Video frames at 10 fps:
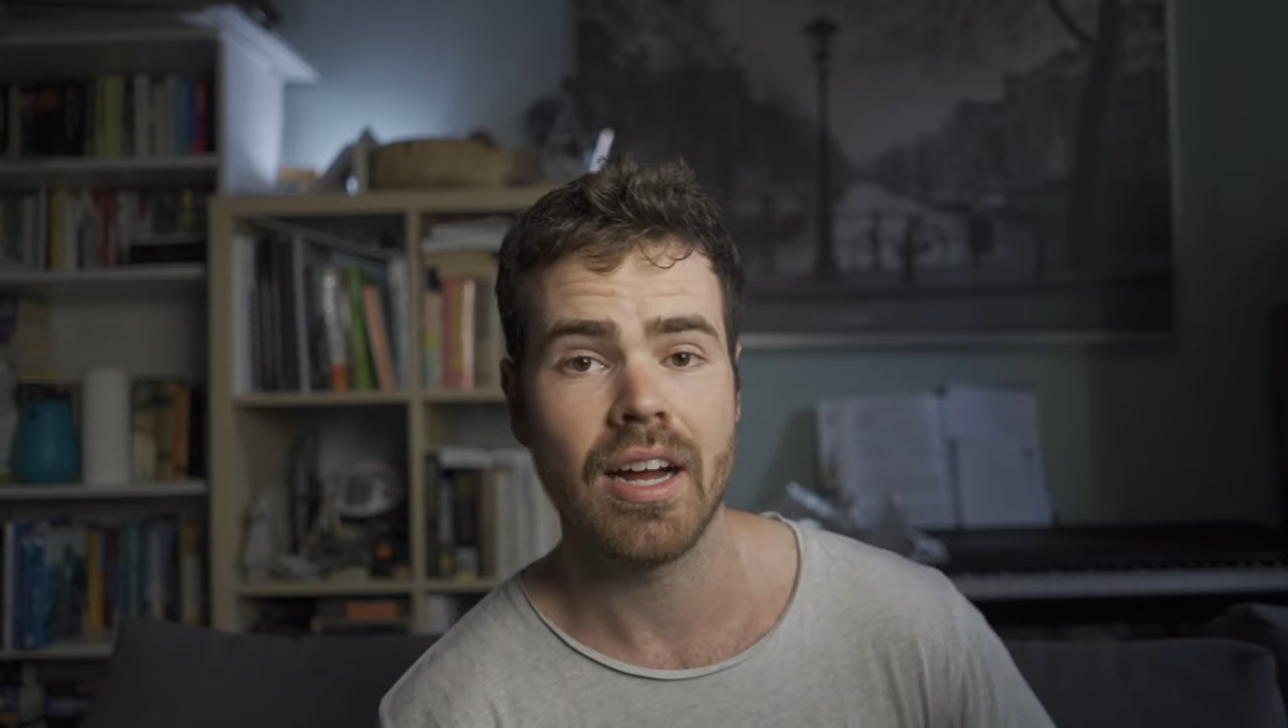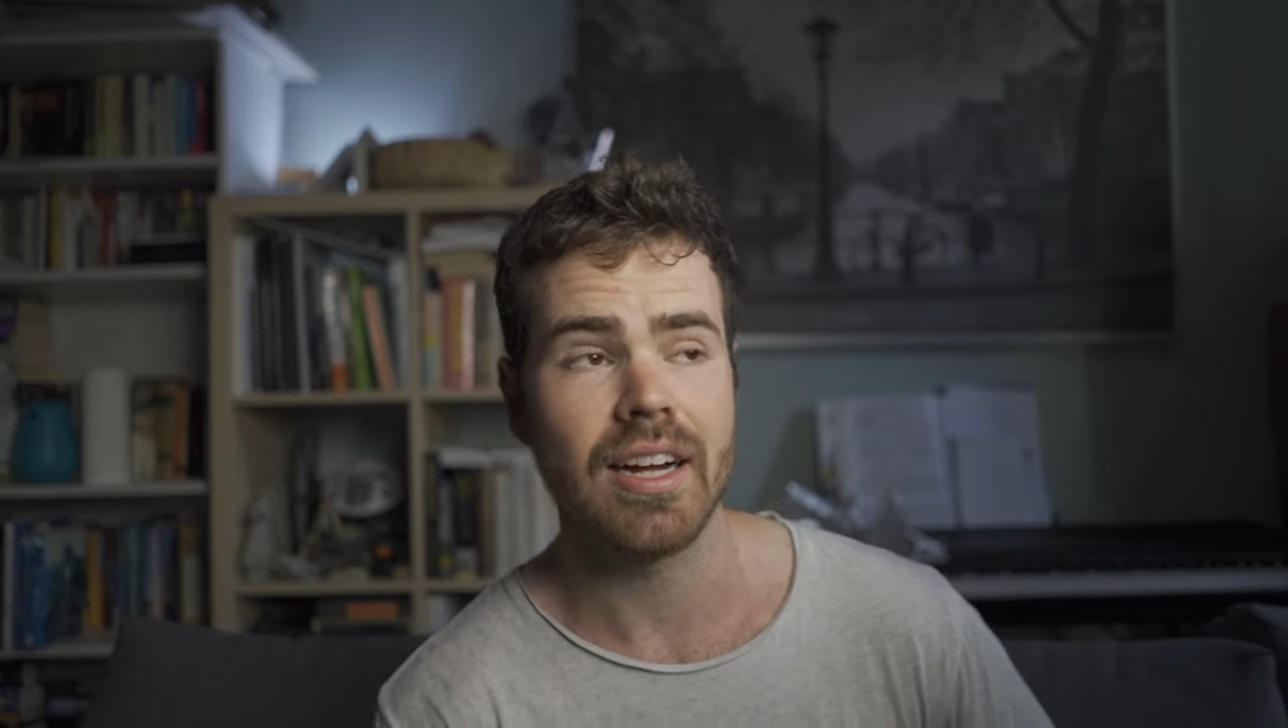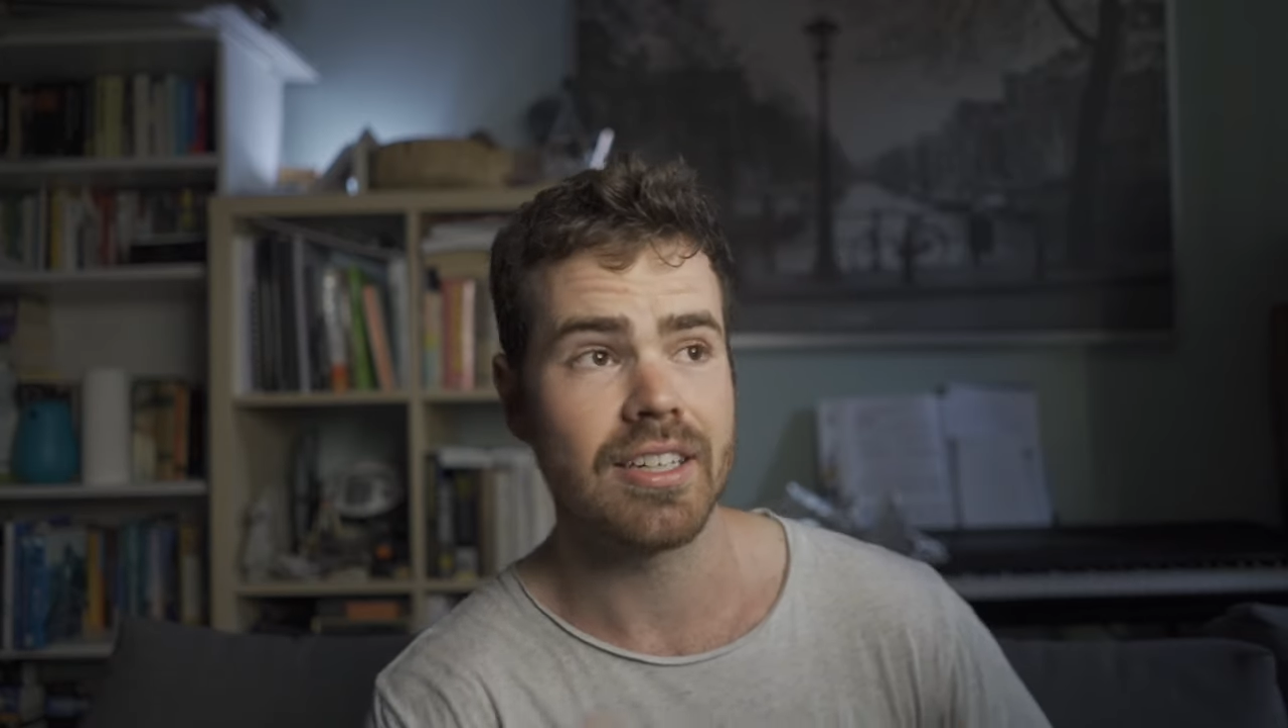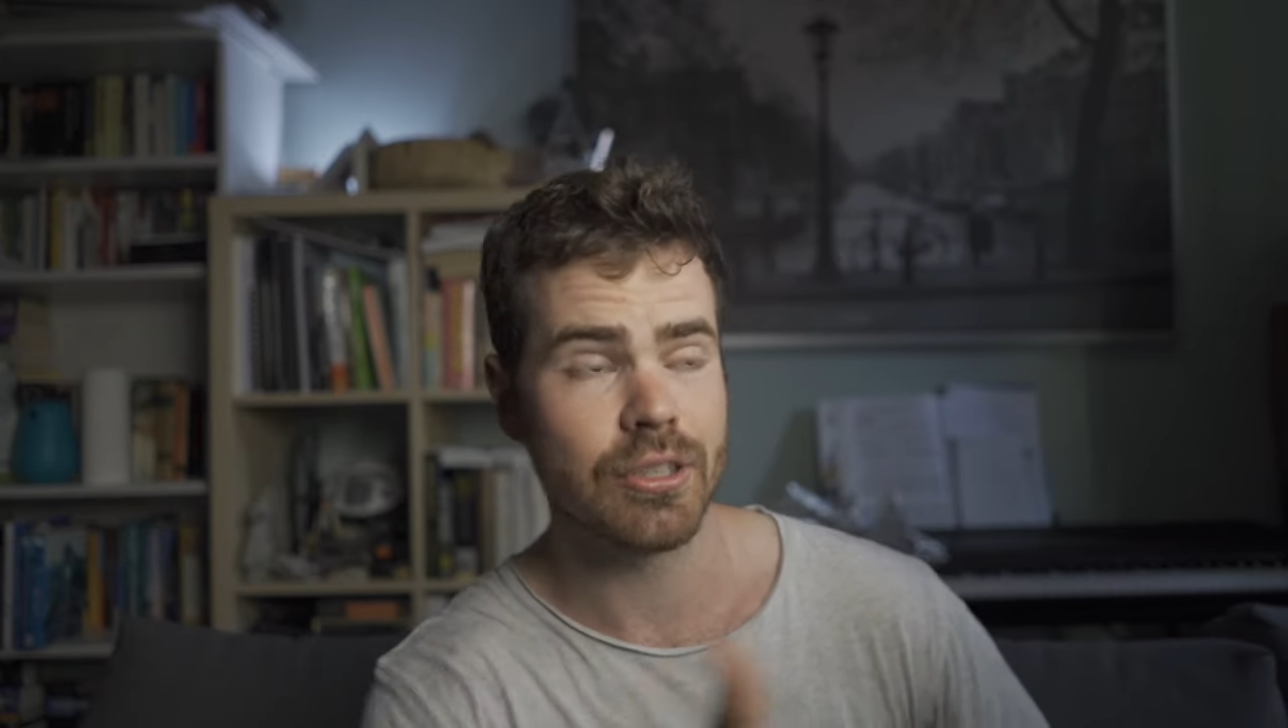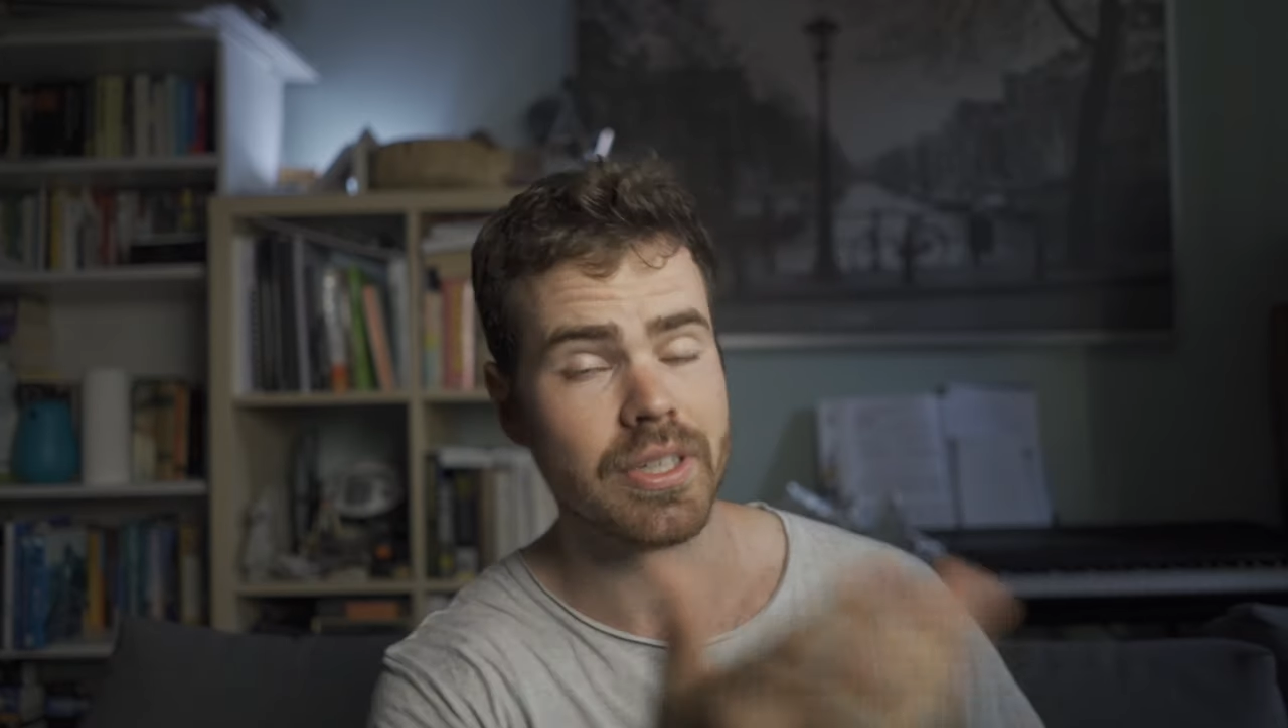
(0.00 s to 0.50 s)

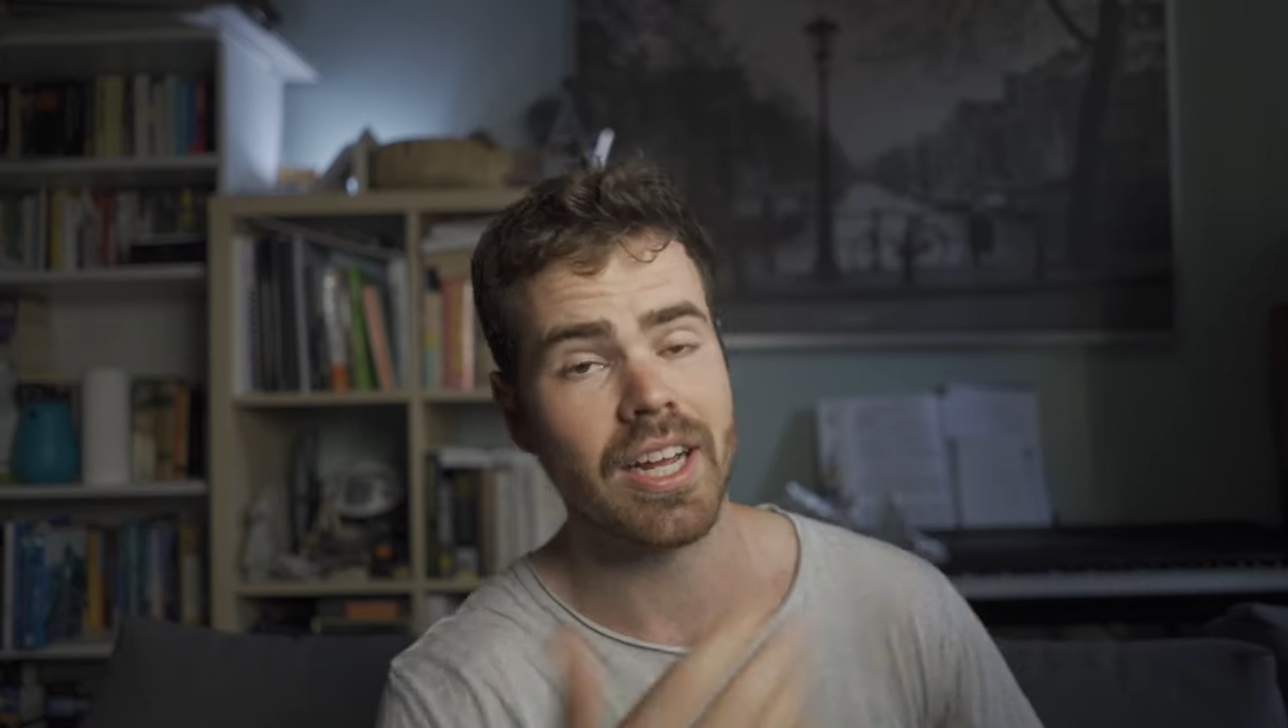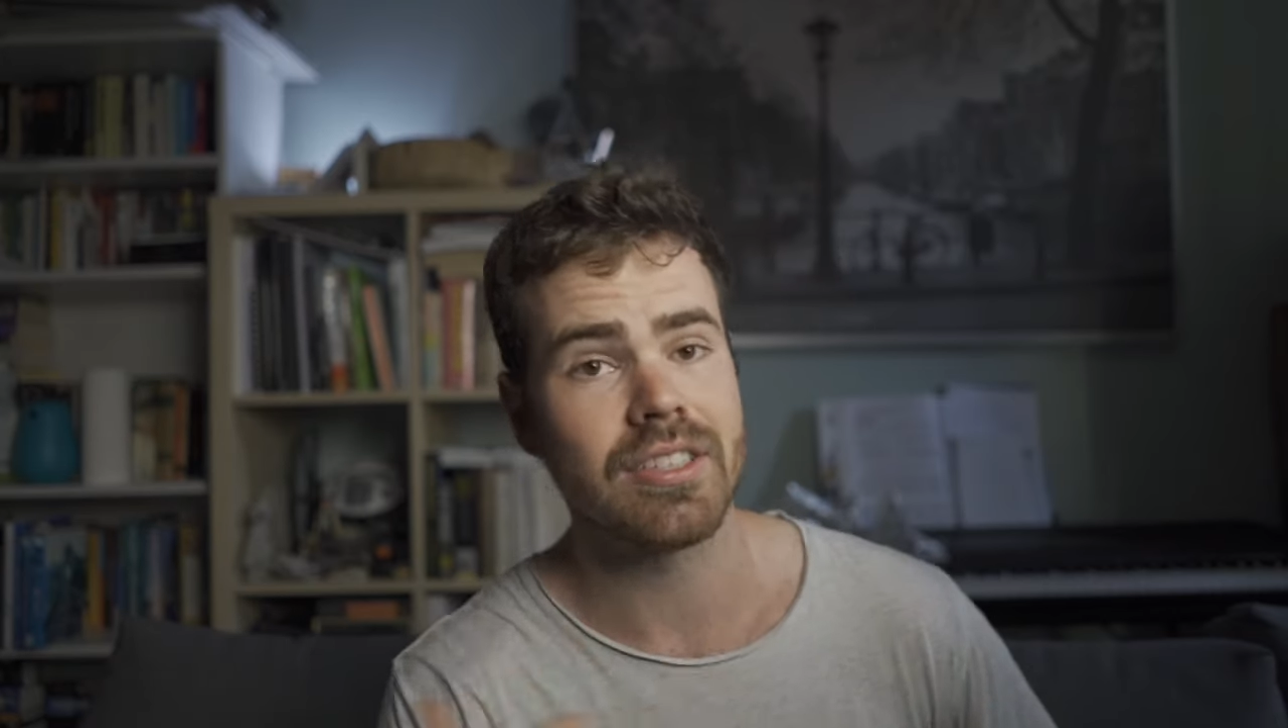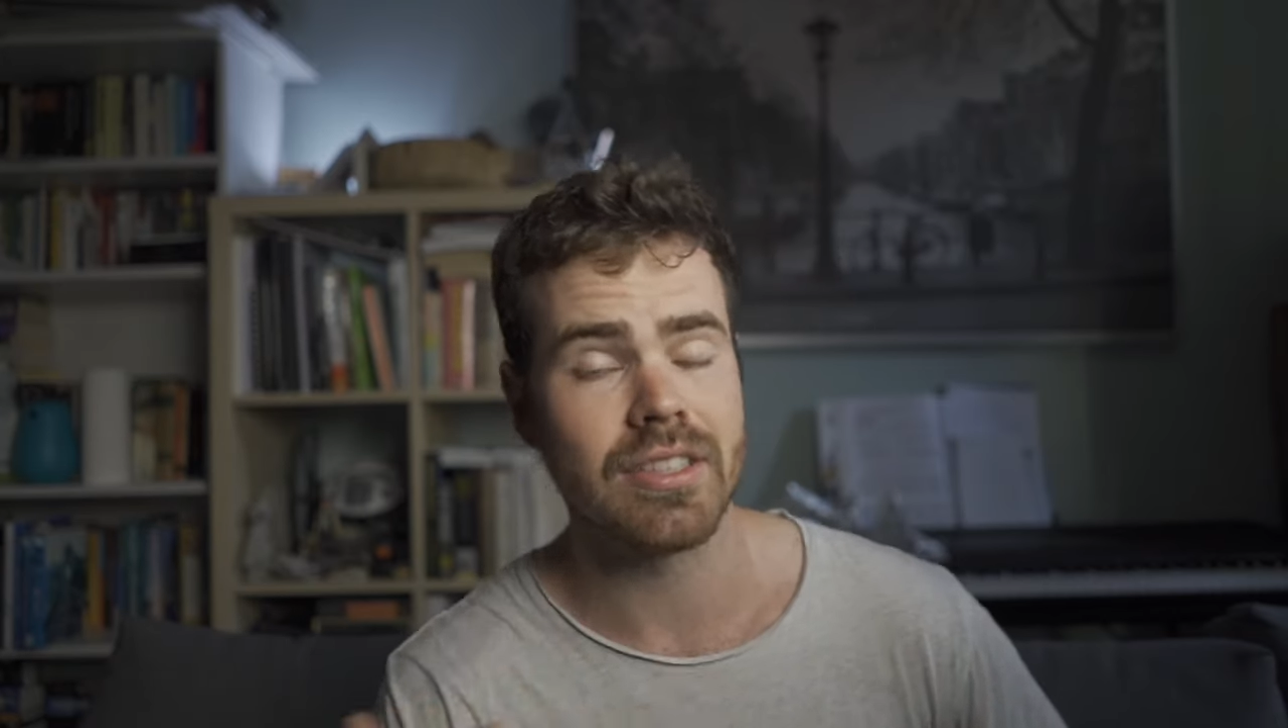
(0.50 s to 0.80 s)
to attach